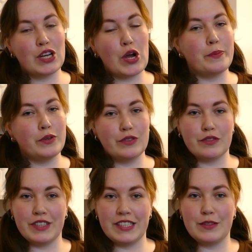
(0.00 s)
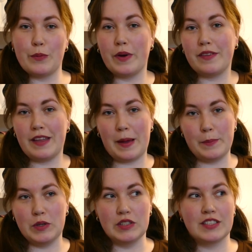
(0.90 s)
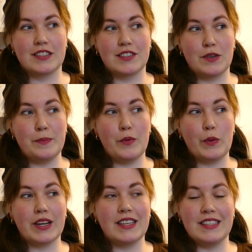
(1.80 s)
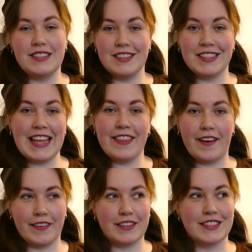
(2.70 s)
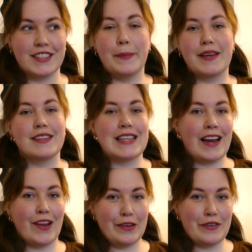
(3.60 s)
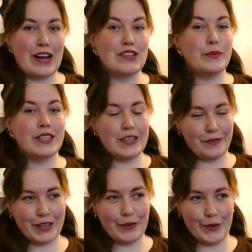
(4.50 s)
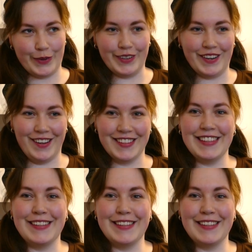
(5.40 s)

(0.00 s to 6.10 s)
a book to read with that mood. Some were easier than others because I love how specific you all got.